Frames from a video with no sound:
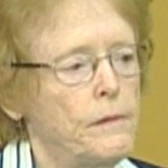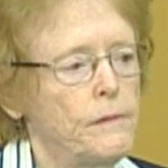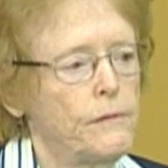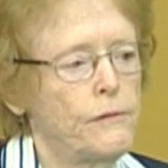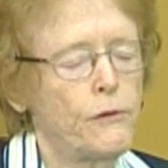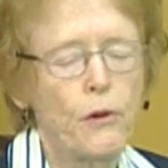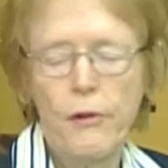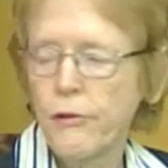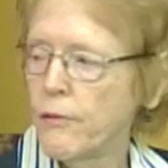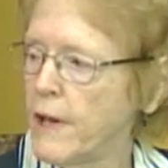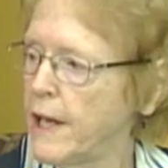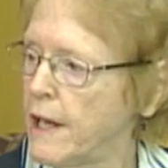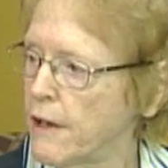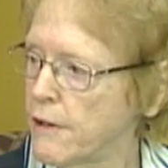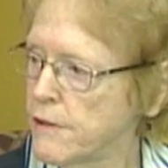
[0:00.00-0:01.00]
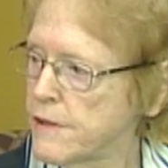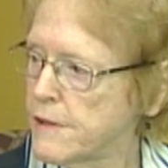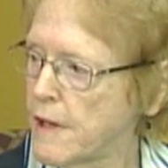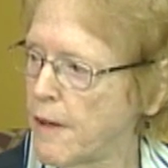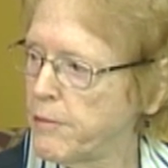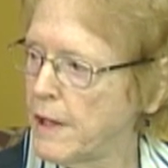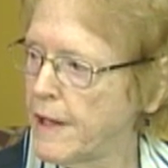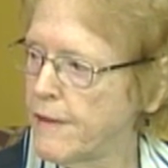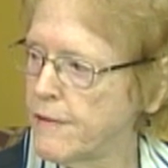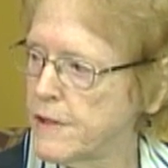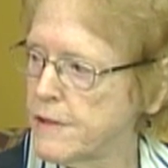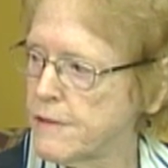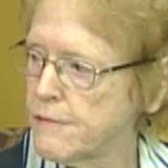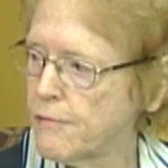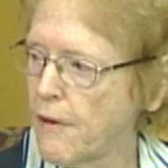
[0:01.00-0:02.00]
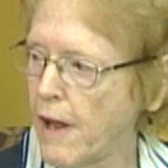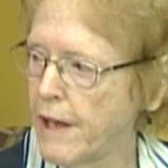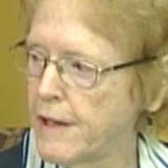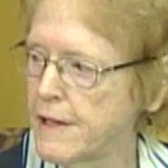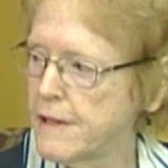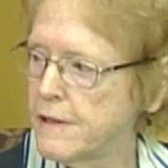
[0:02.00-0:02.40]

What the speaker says: for 3 years, I believe is right.